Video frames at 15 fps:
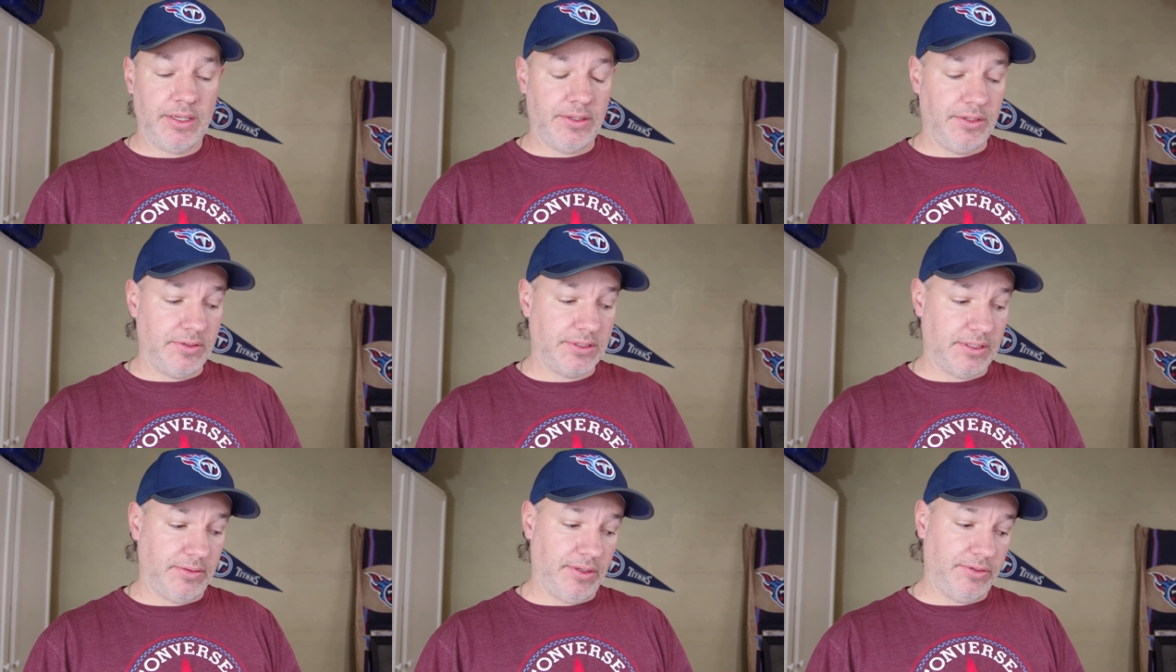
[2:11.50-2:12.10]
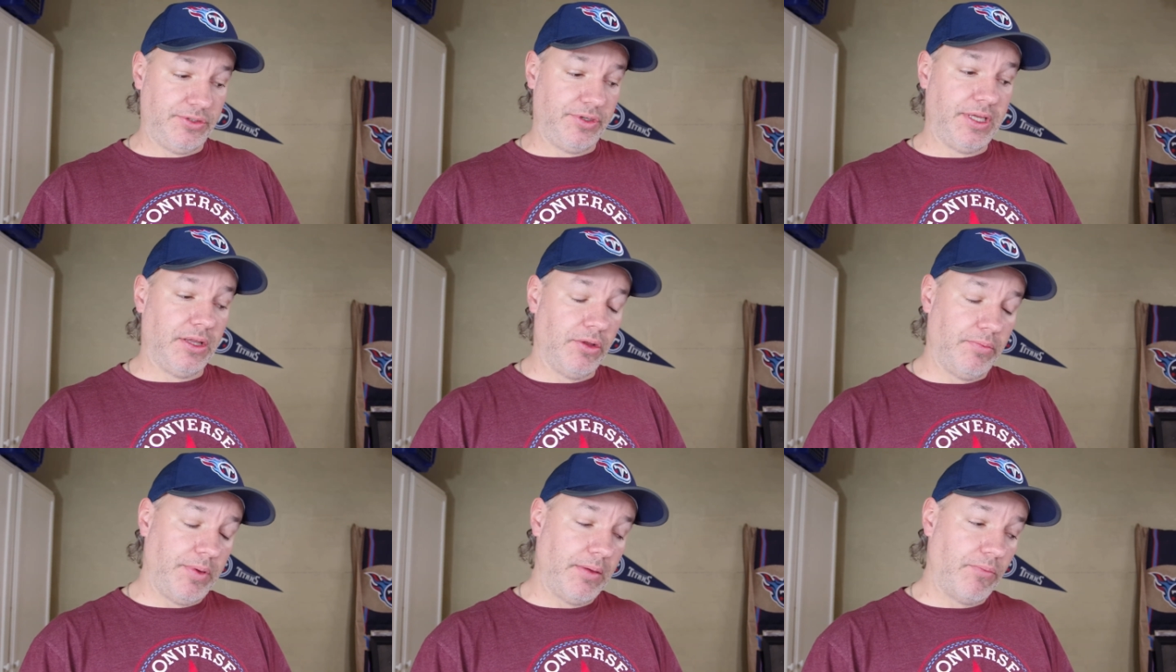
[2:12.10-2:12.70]
using those. You get a
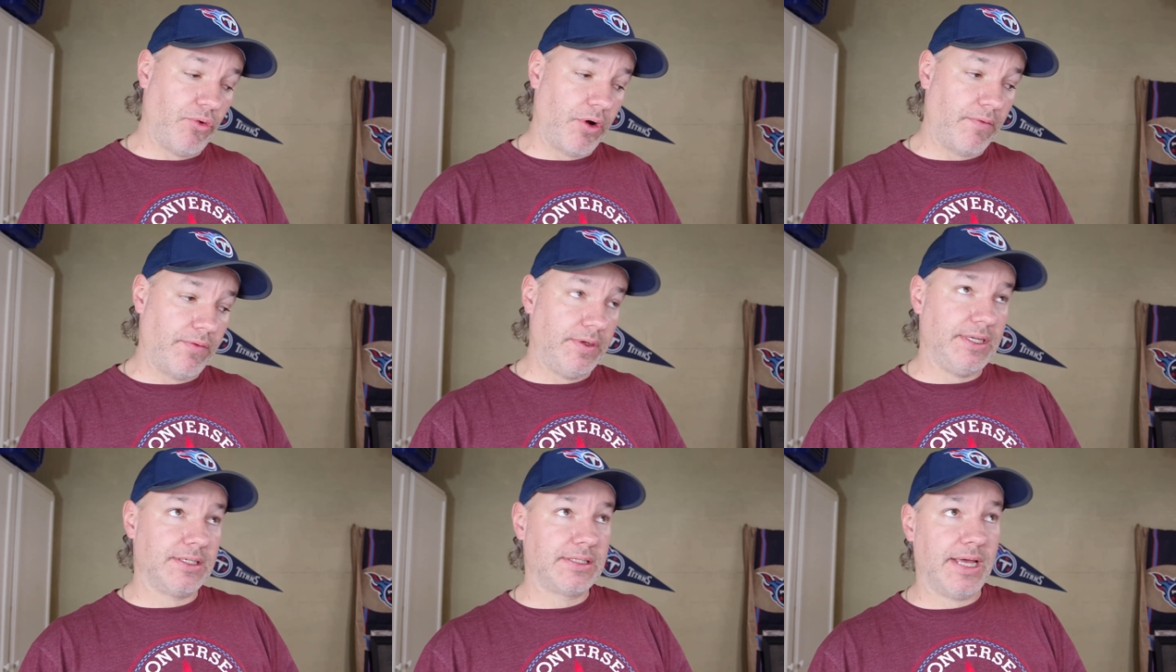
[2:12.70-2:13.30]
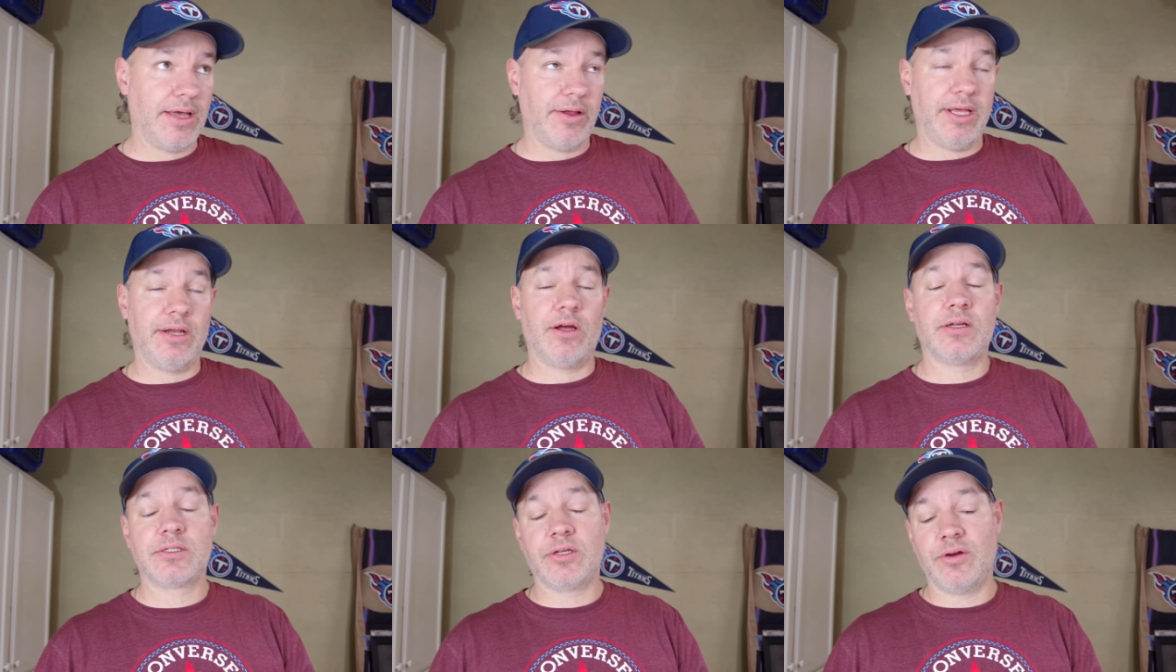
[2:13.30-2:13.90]
little bit more of a discount. And
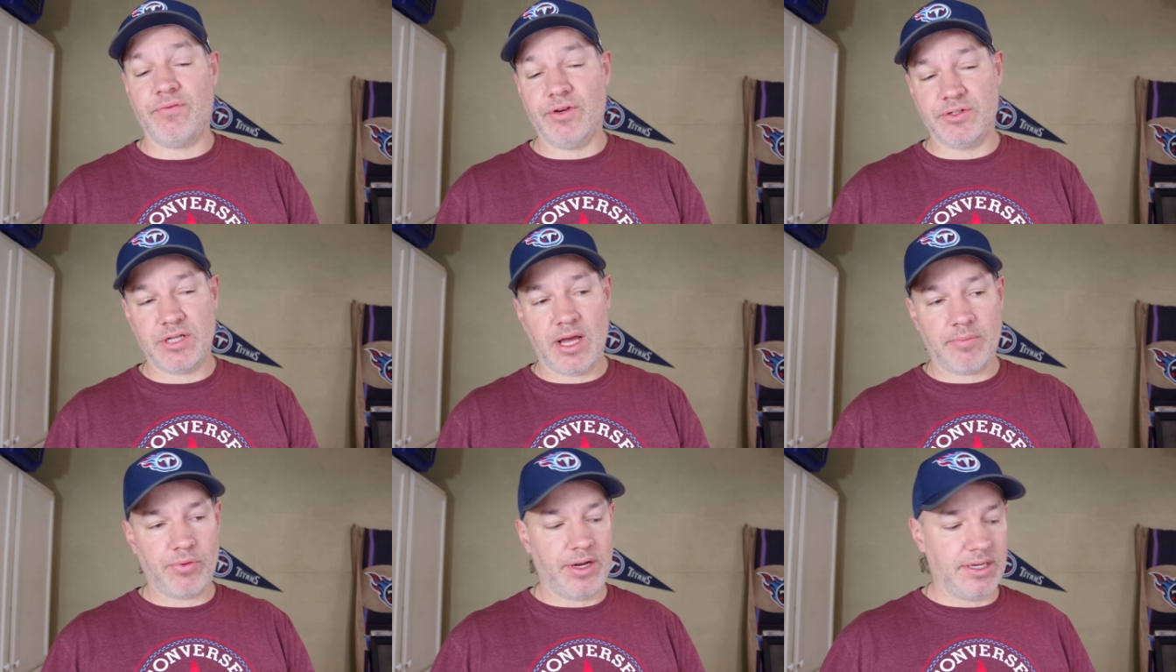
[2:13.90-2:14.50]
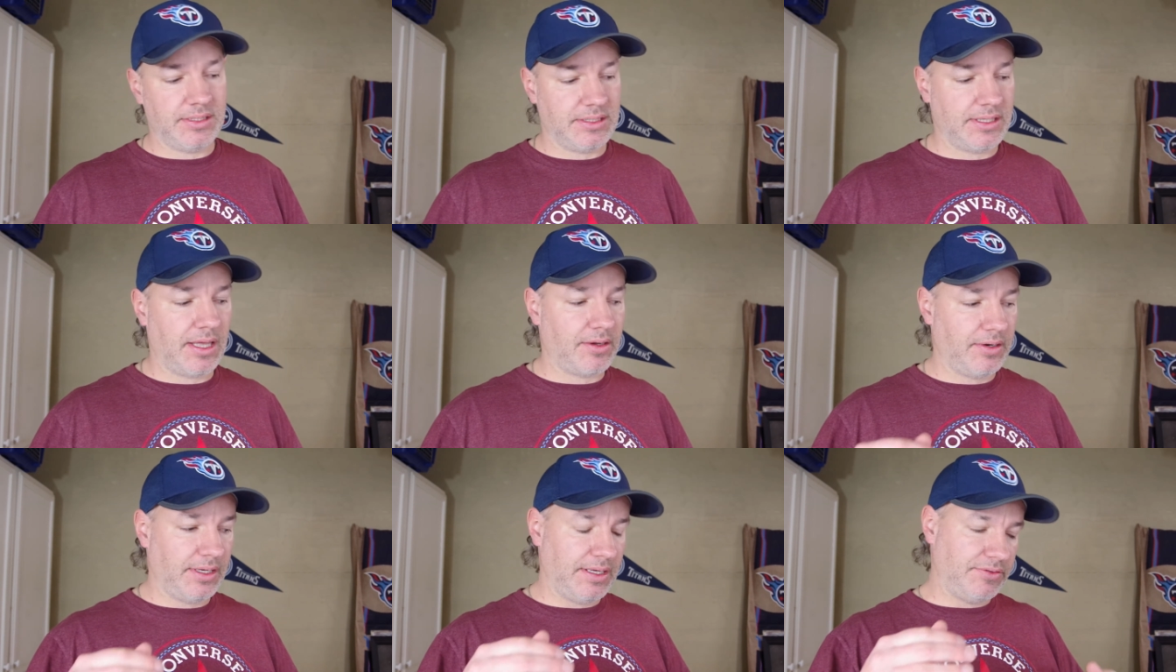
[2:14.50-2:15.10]
also, if you're a top-rated
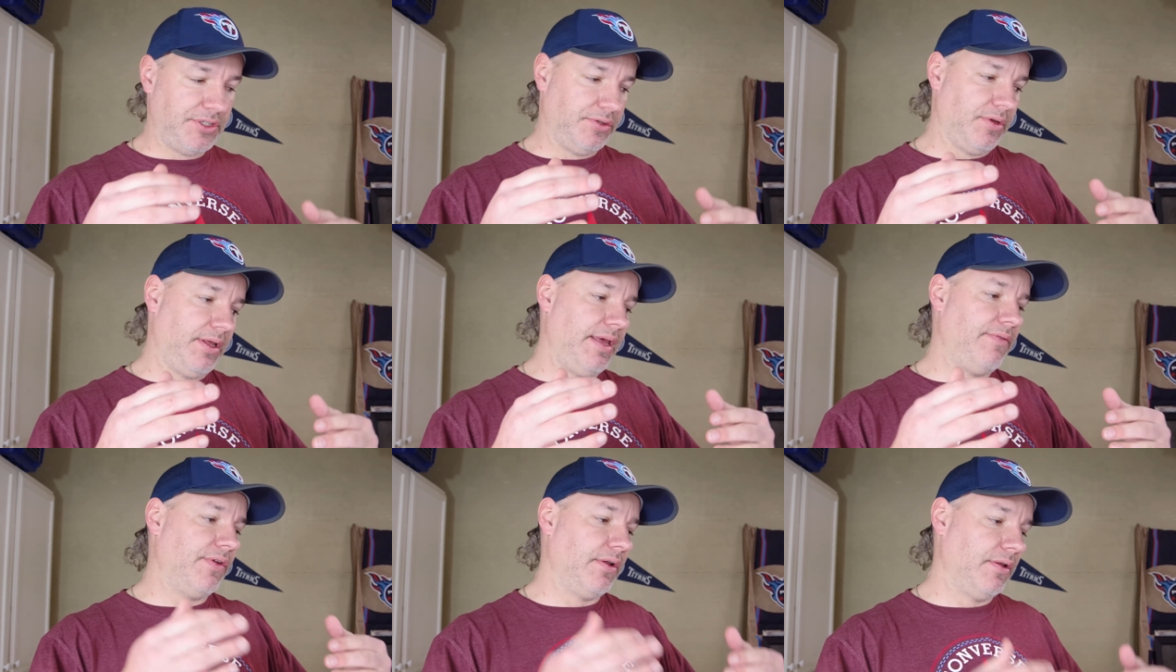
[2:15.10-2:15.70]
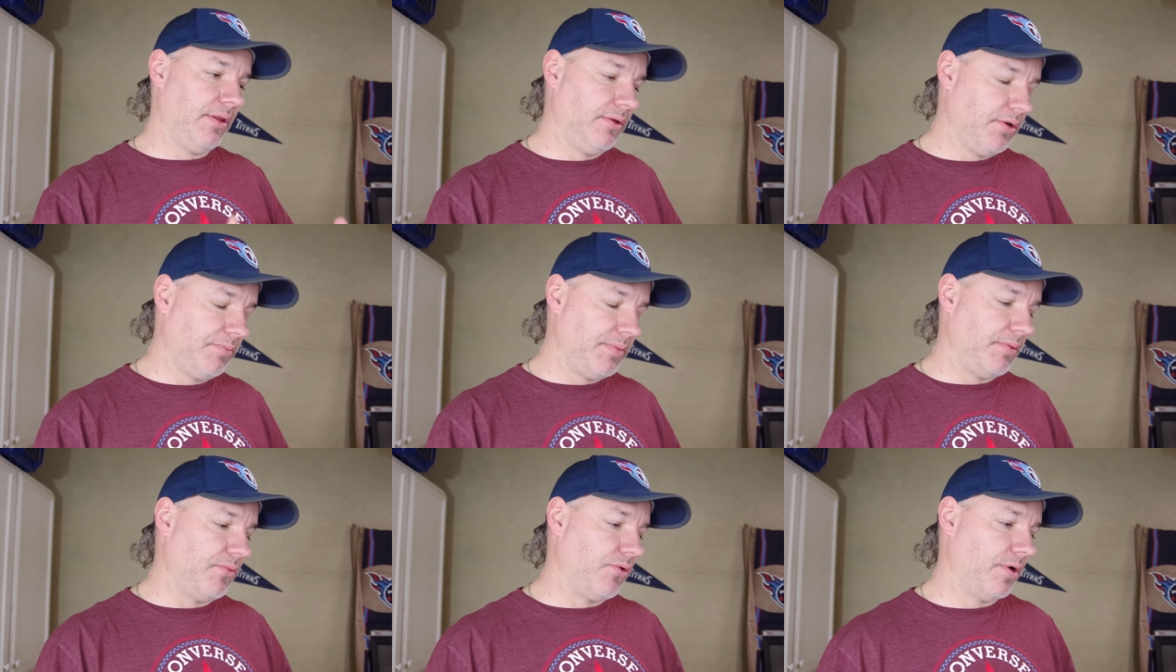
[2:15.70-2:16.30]
seller, it gives you even a little
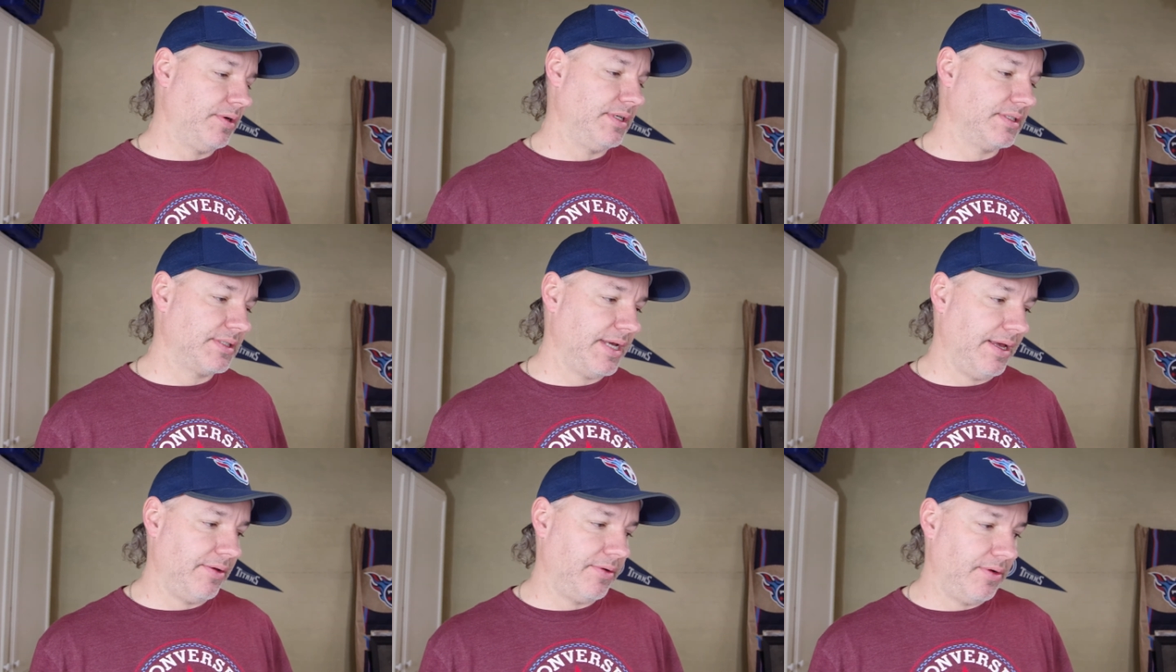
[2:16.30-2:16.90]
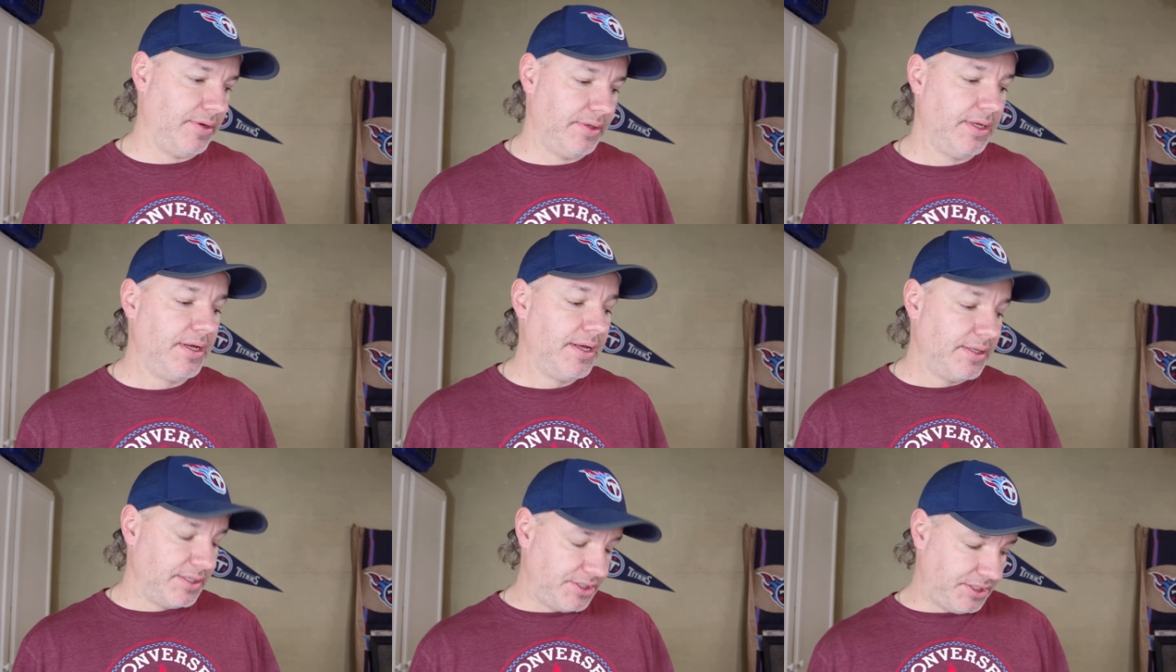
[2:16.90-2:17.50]
bit more discount on
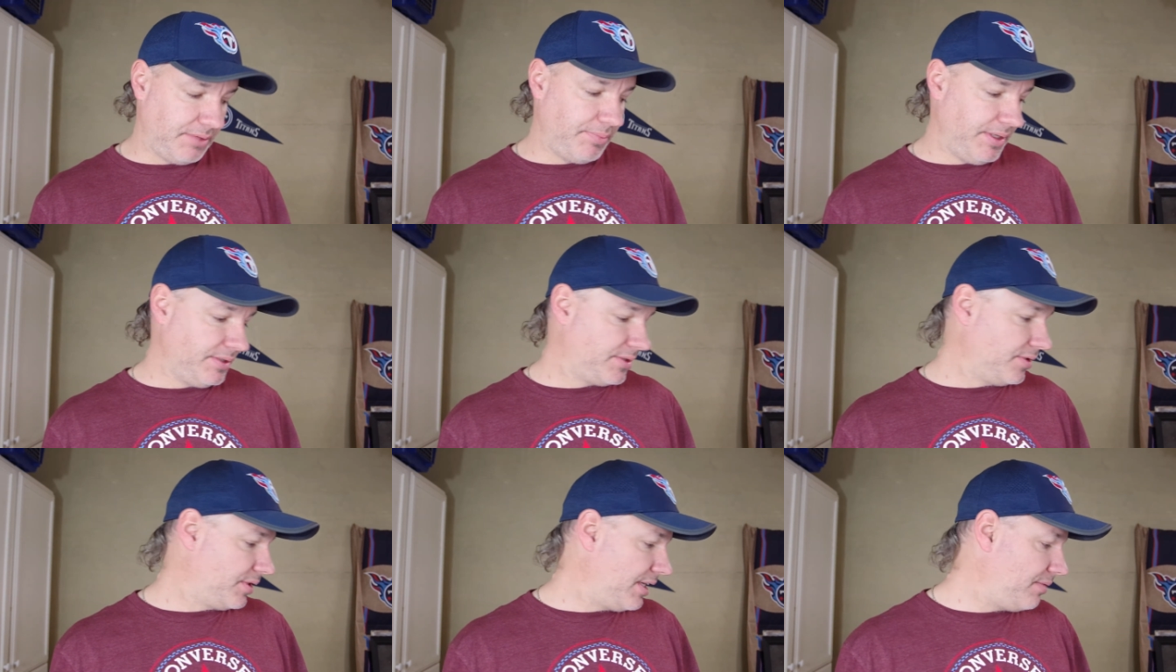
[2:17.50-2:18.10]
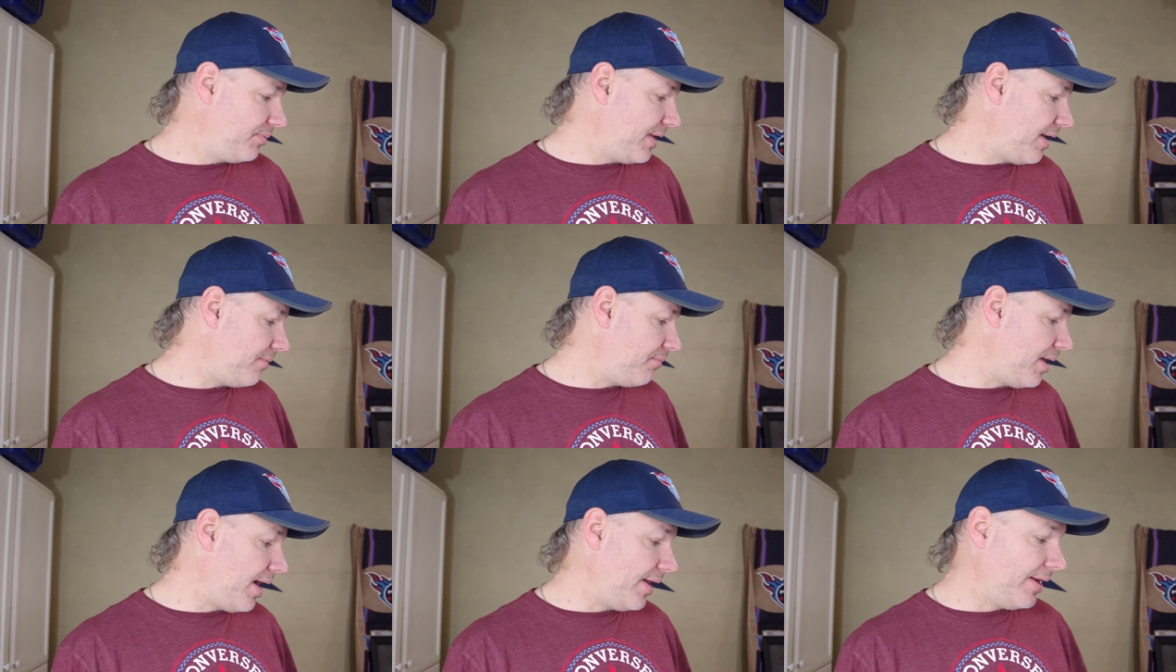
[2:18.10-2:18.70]
the shipping. So keep that in
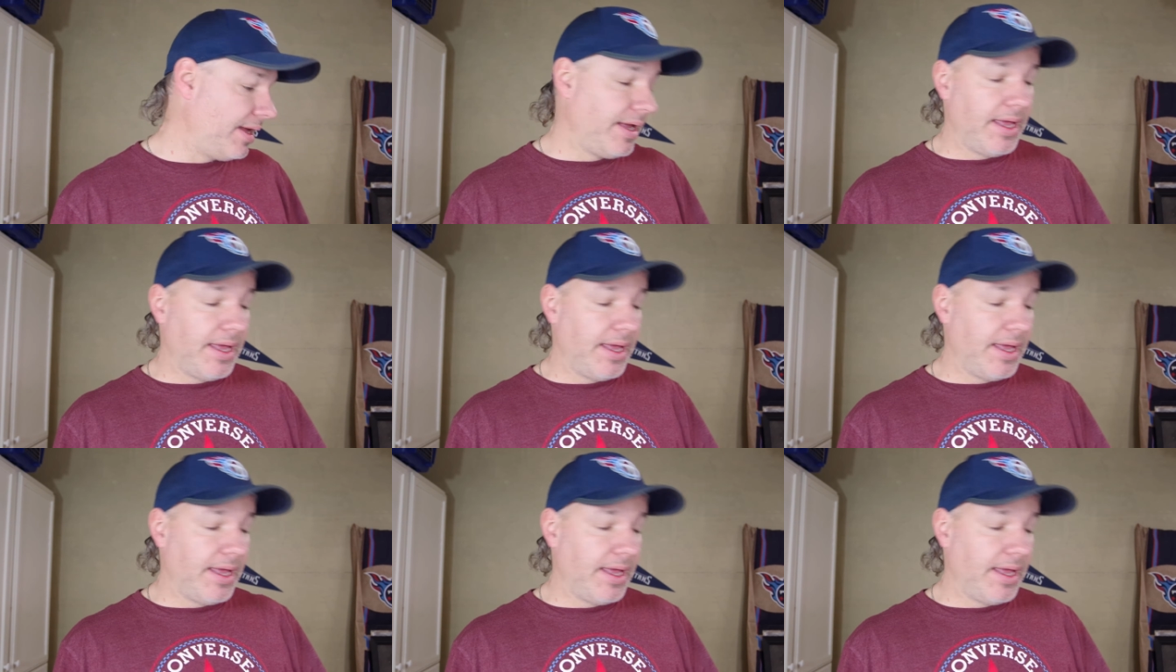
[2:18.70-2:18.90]
mind.